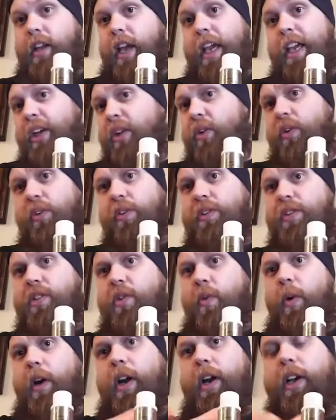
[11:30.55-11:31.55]
angle
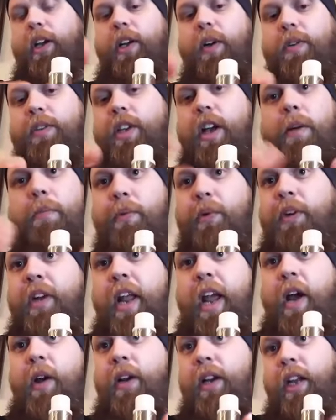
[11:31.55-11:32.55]
to where it goes up or
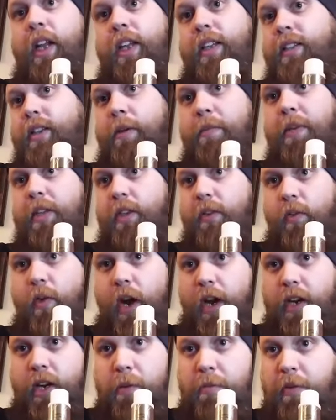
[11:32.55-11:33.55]
down and ends up at the
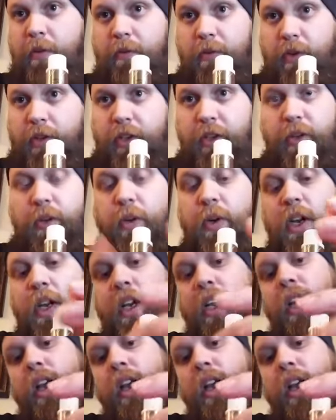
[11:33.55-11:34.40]
right number for you.